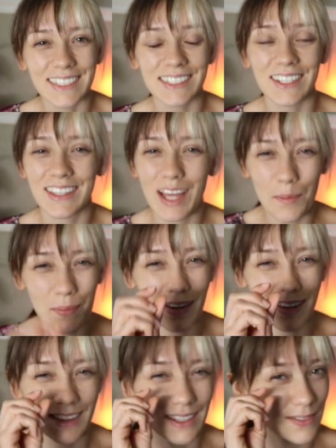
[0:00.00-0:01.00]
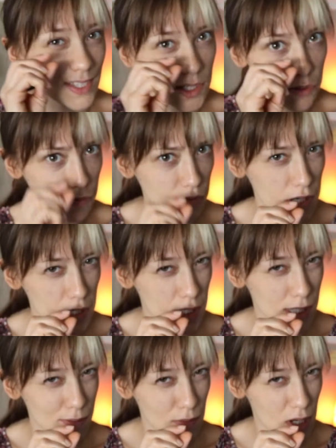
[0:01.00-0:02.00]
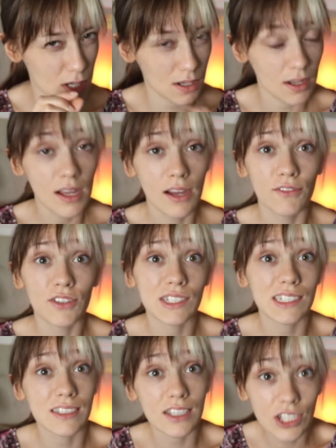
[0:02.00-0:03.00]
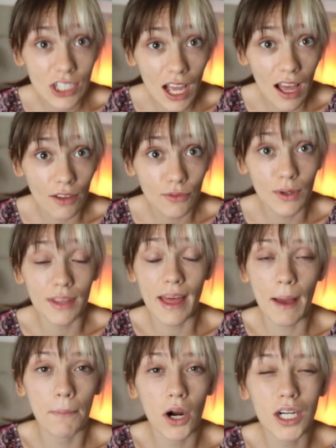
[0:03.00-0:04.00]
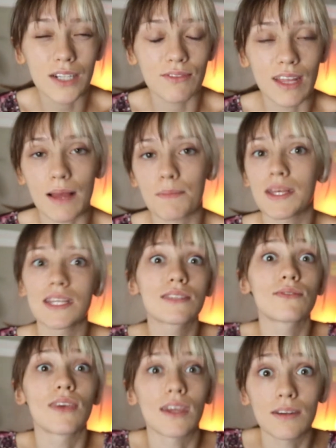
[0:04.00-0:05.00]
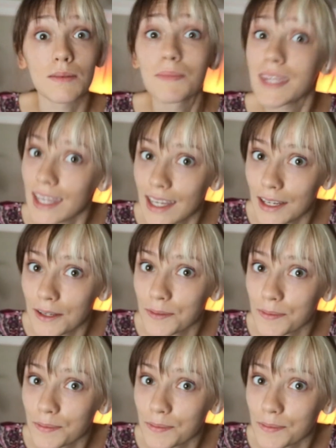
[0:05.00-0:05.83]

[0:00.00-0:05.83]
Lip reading: So that part of them is very small versus the chef, where that part of them is very big.